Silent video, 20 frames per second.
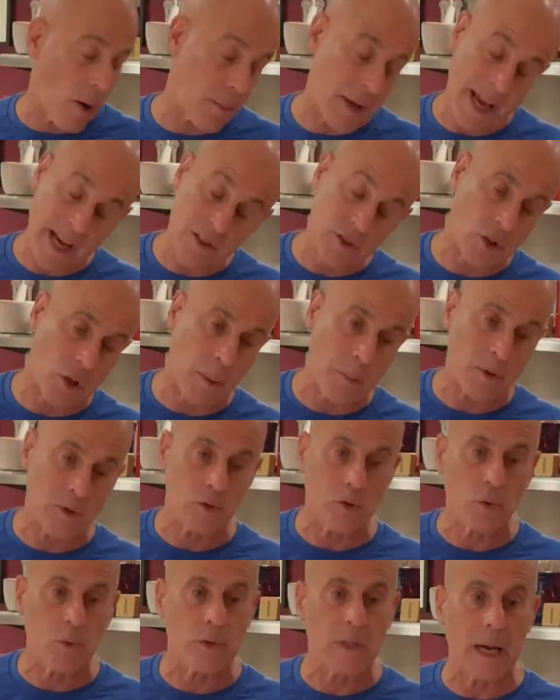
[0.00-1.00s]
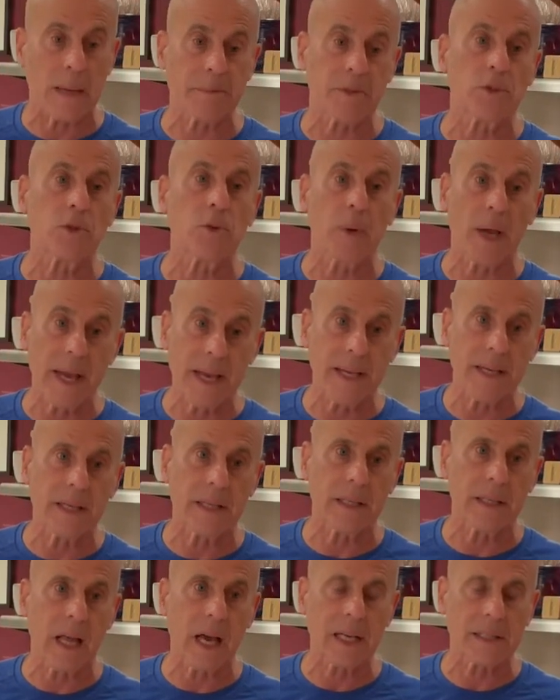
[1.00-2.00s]
actually almost noontime to do 80
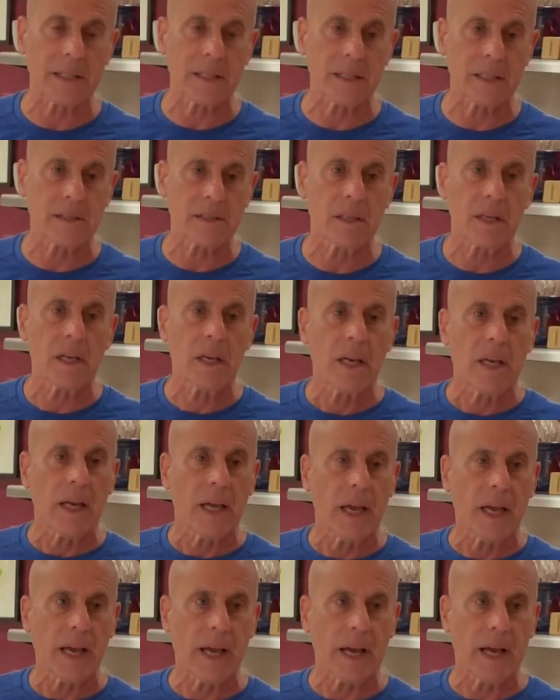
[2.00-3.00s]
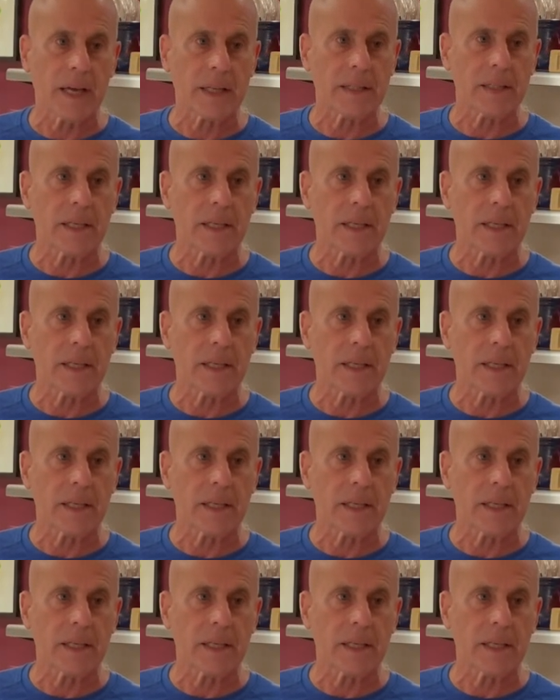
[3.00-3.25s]
latkes, and